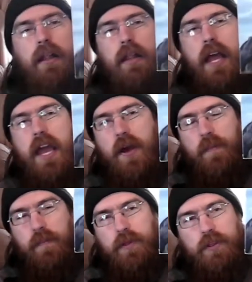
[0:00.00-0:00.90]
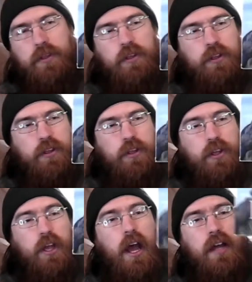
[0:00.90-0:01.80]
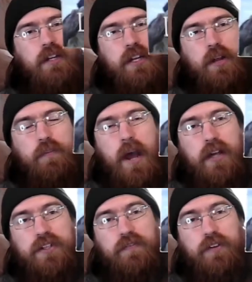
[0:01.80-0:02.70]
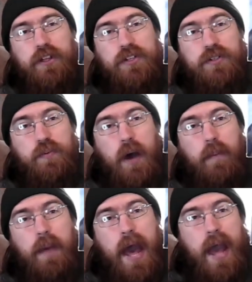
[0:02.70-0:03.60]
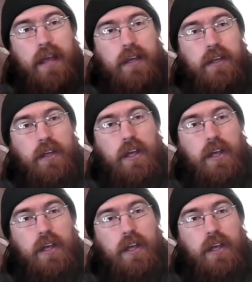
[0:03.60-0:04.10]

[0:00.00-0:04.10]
Lamb. I did an unboxing for this a while back.